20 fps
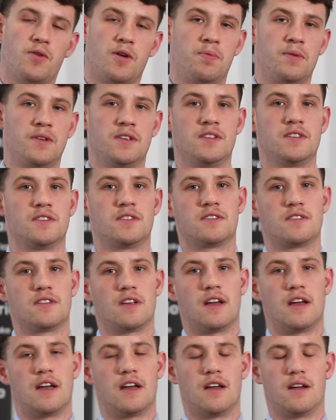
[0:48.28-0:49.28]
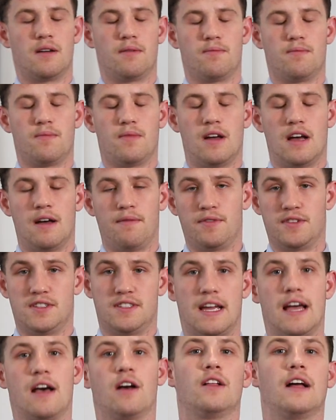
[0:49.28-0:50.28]
properties up for
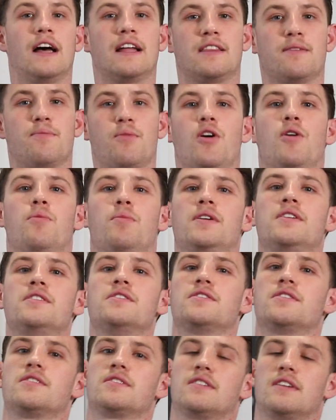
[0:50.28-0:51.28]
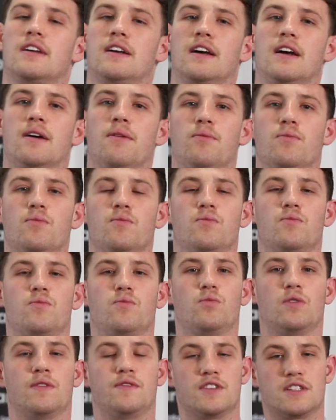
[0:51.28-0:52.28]
sale at the moment.
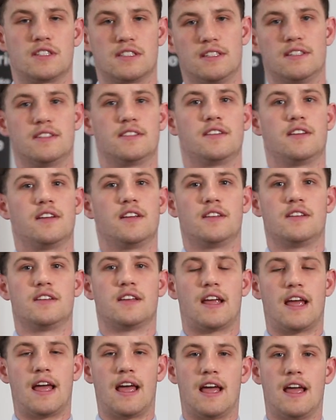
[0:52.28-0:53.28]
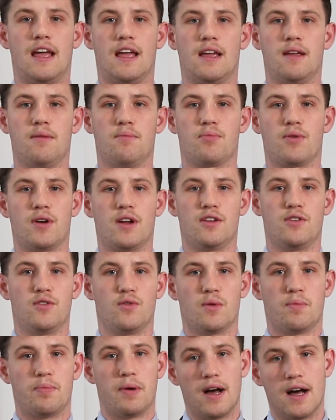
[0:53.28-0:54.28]
We've just listed a brand
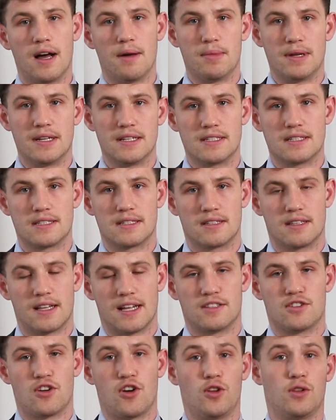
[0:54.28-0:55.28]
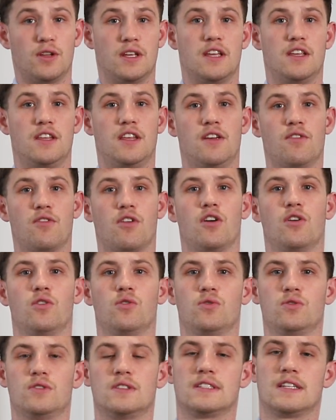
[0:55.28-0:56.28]
new apartment that's only a year
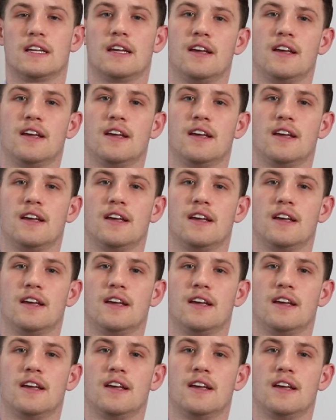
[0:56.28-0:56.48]
old,